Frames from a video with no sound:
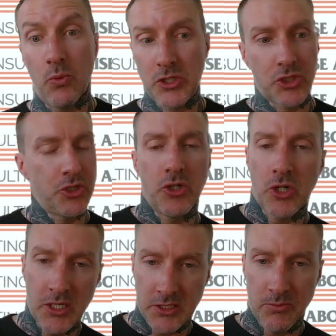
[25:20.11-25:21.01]
What should your
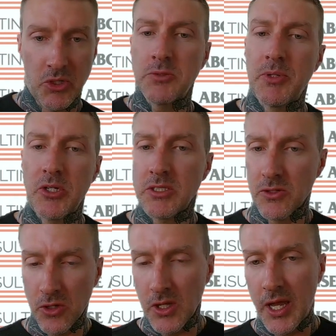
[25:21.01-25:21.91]
customer experience
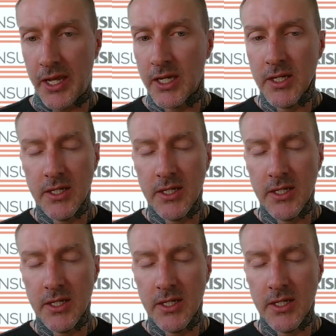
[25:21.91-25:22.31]
look like?